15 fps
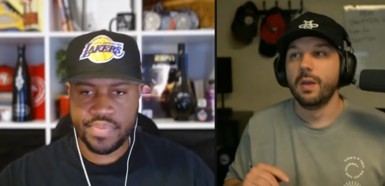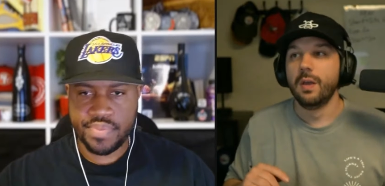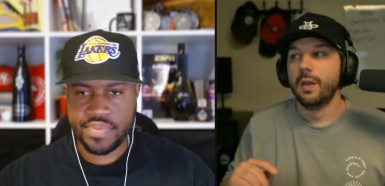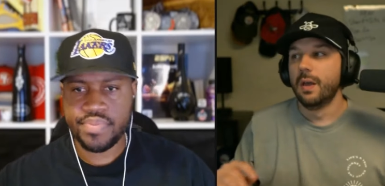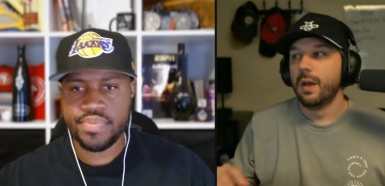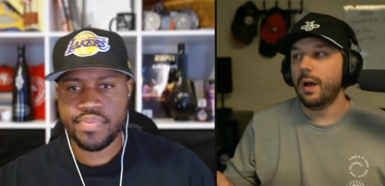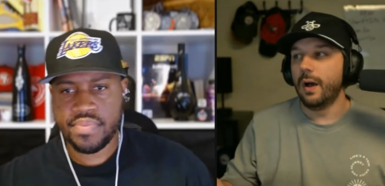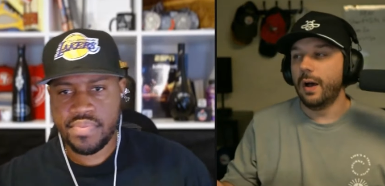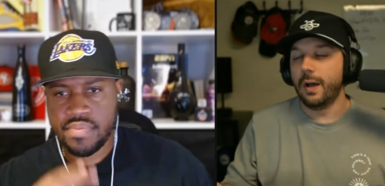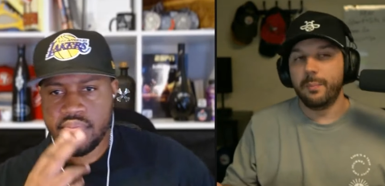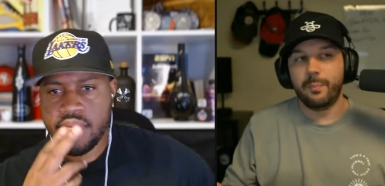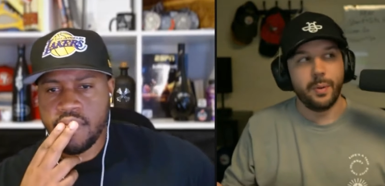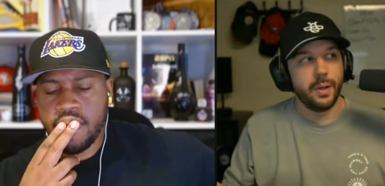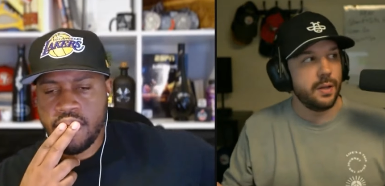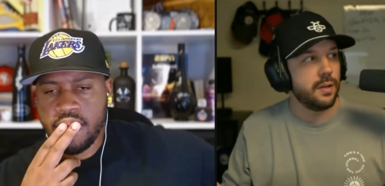Speaker 1: Um, but
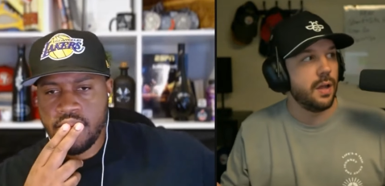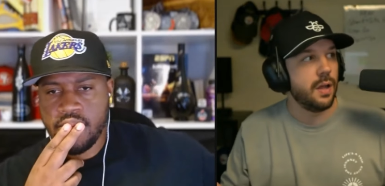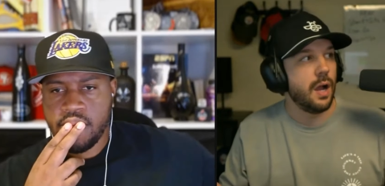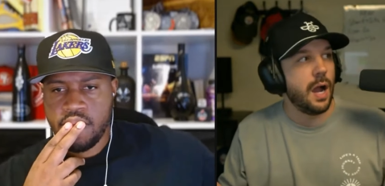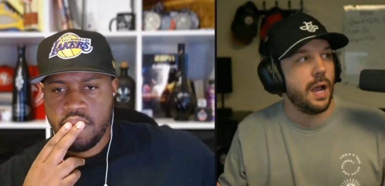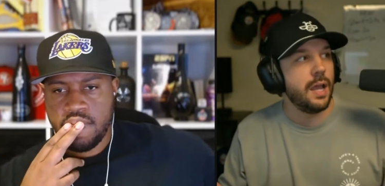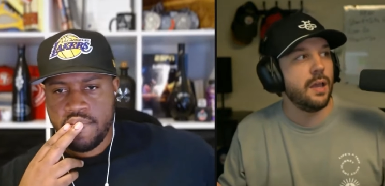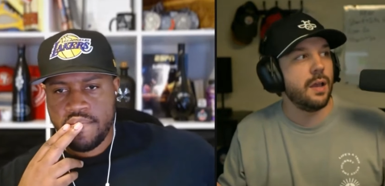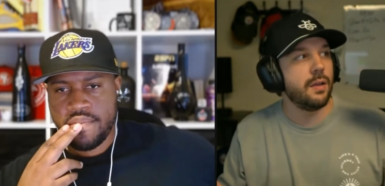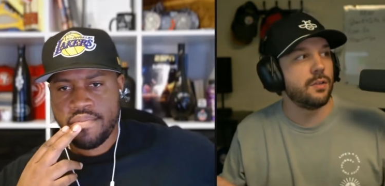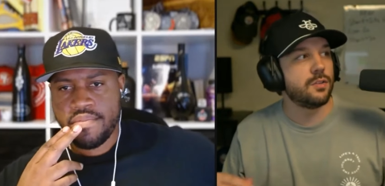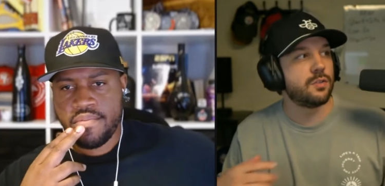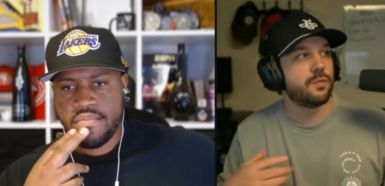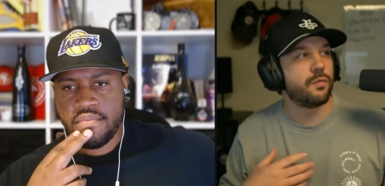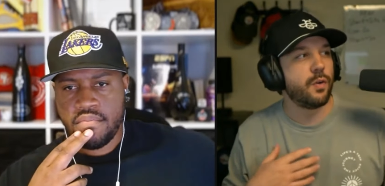I,
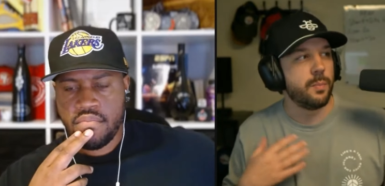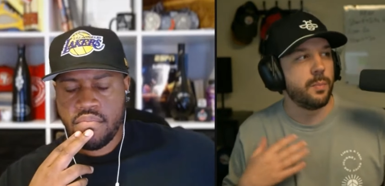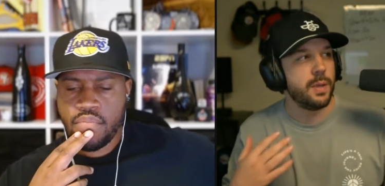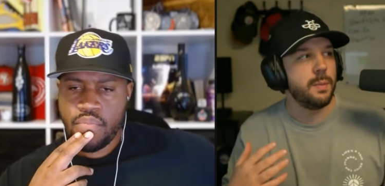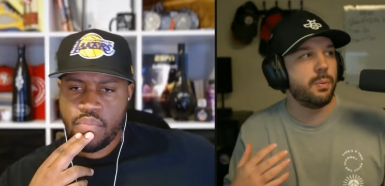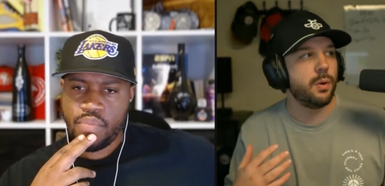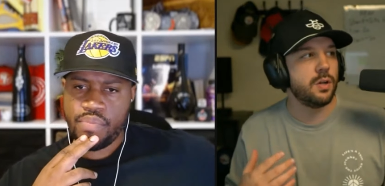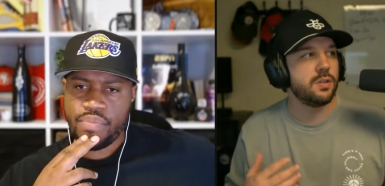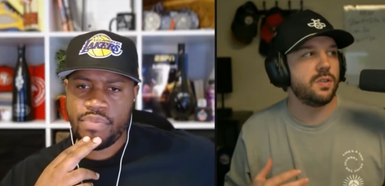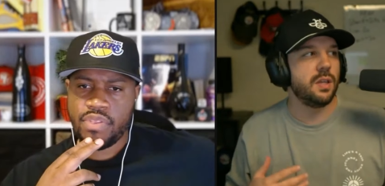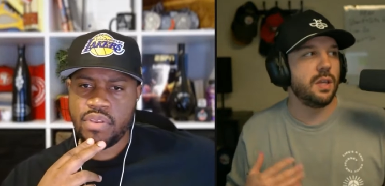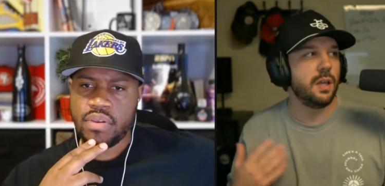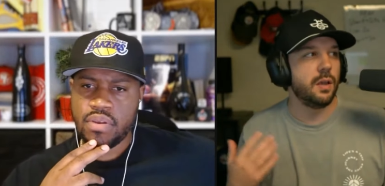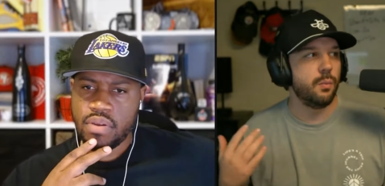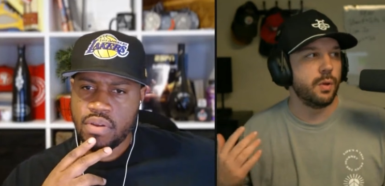for me personally, it
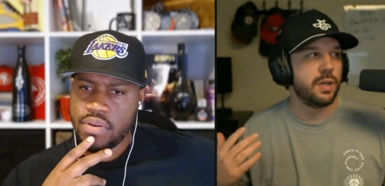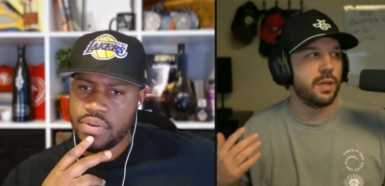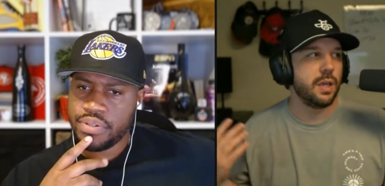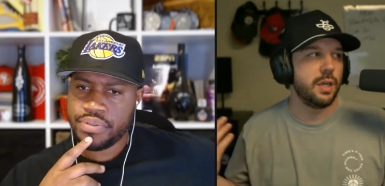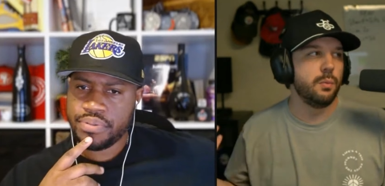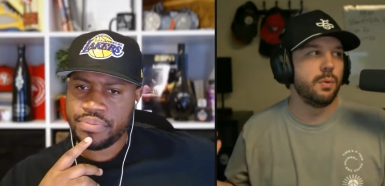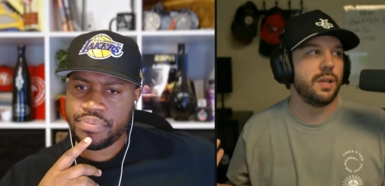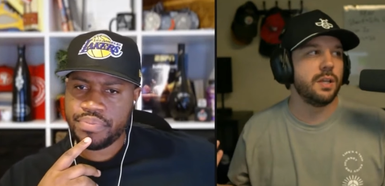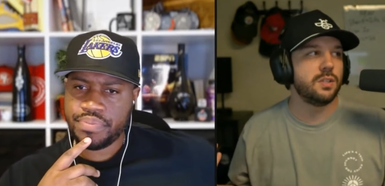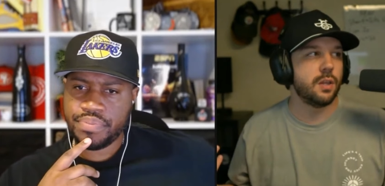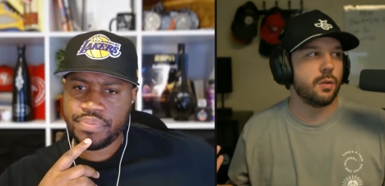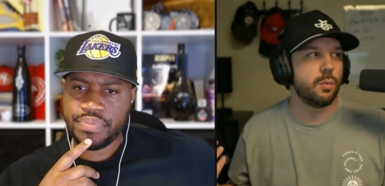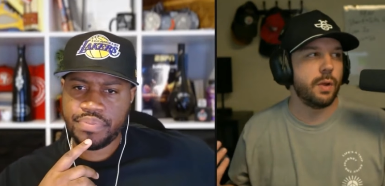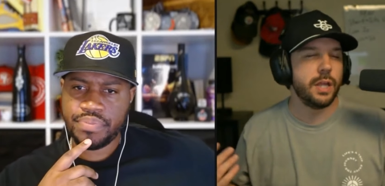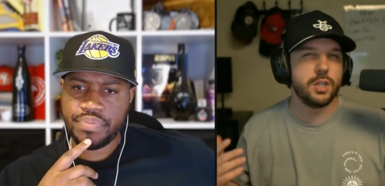would he would get to the
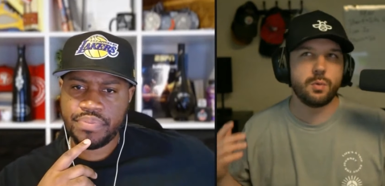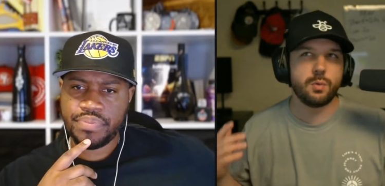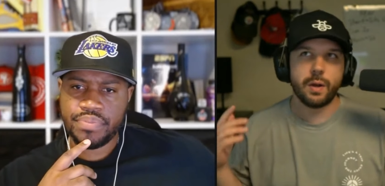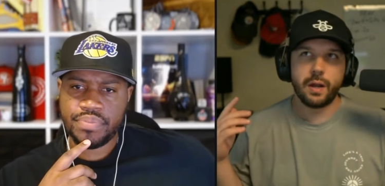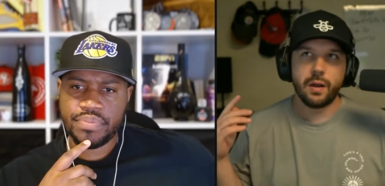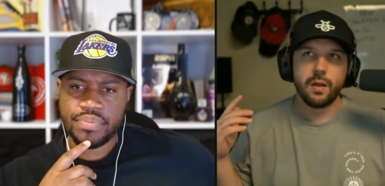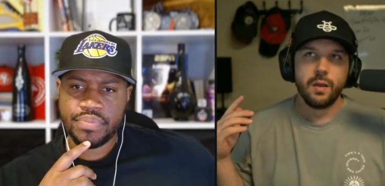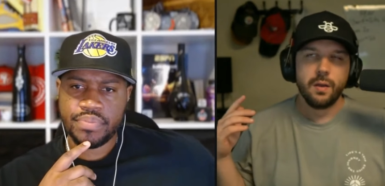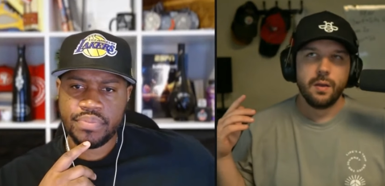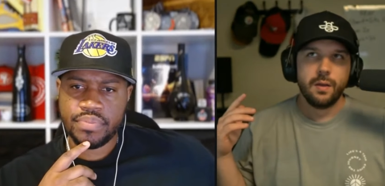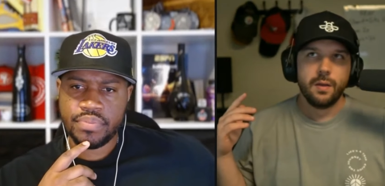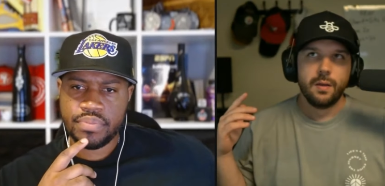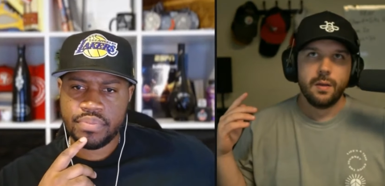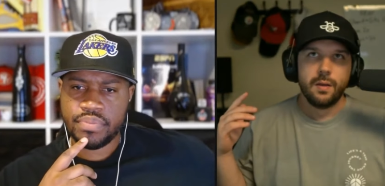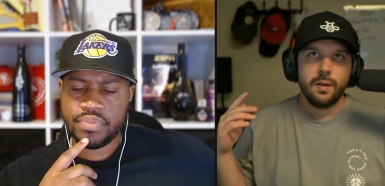range where
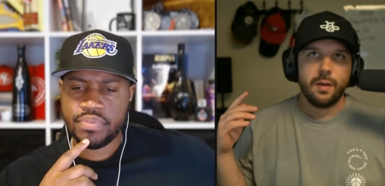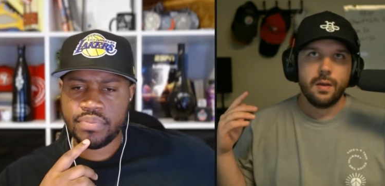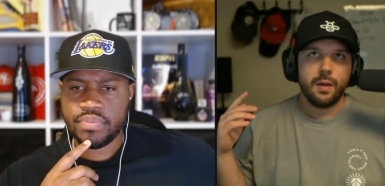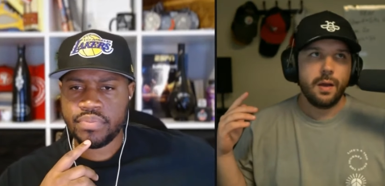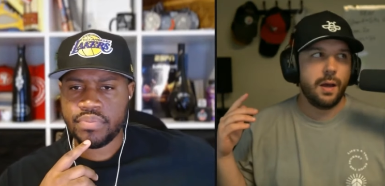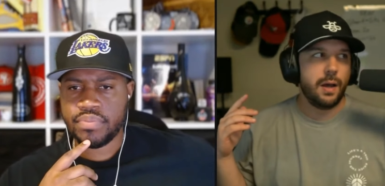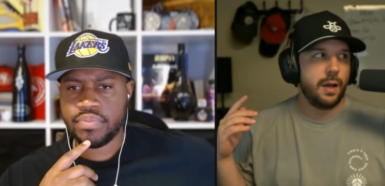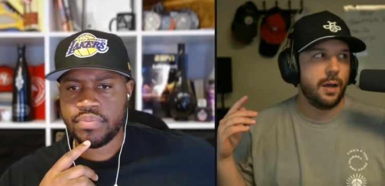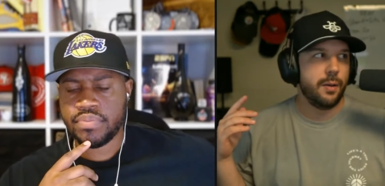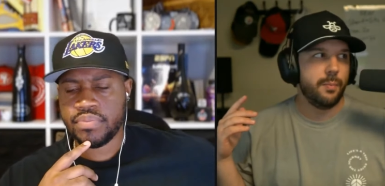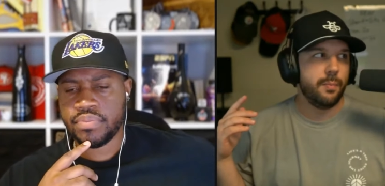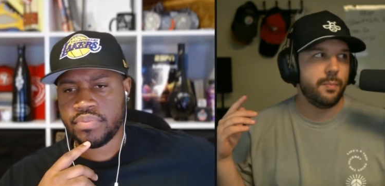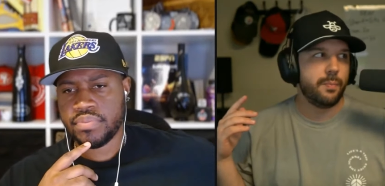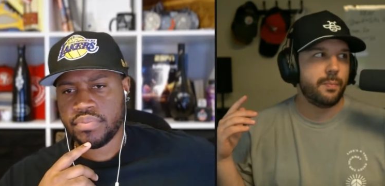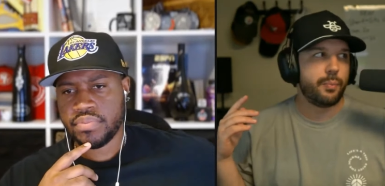um Brian